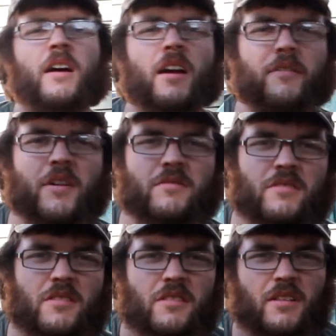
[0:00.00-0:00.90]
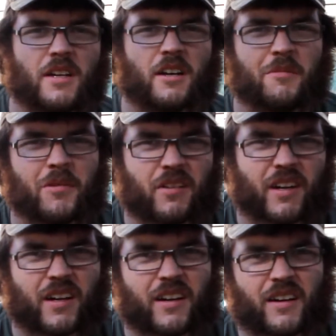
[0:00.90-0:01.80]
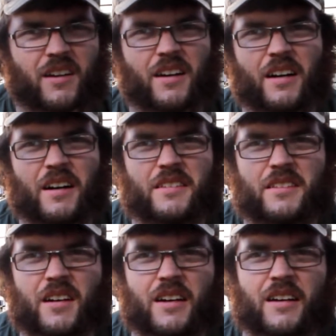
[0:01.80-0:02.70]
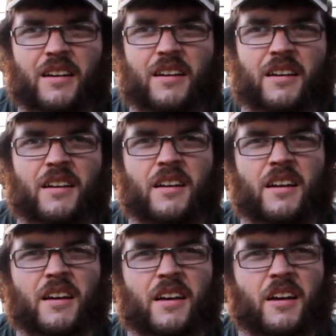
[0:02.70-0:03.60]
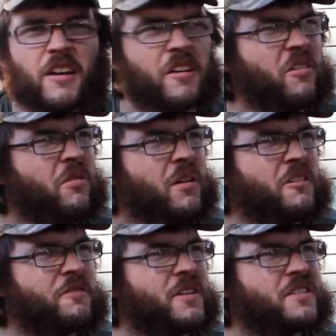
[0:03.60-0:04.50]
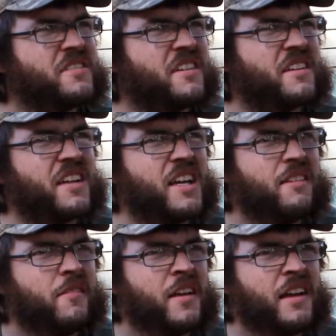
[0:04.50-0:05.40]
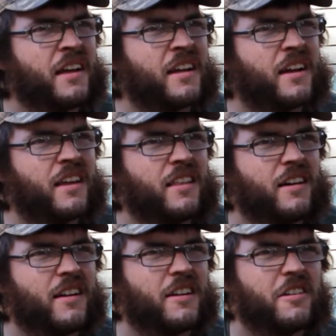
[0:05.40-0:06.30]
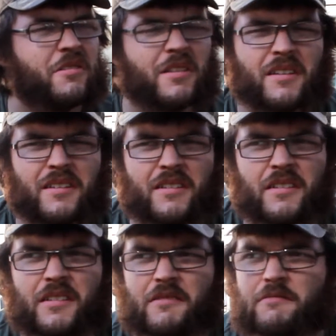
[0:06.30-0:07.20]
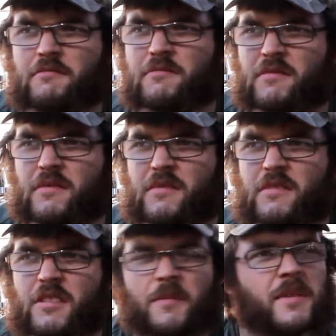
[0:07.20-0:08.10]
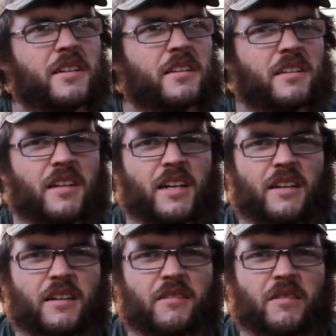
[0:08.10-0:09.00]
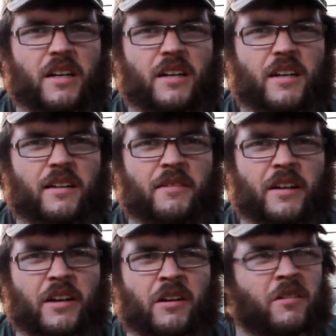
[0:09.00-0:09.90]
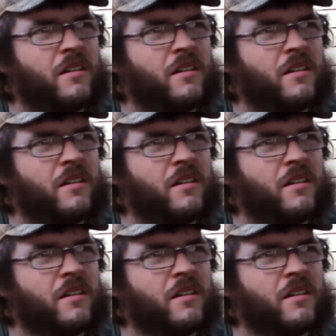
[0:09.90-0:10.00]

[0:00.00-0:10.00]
Hey folks, Corey the Cowboy here. It's a wonderful Sunday evening and I thought I'd do a somewhat delayed new gun day video.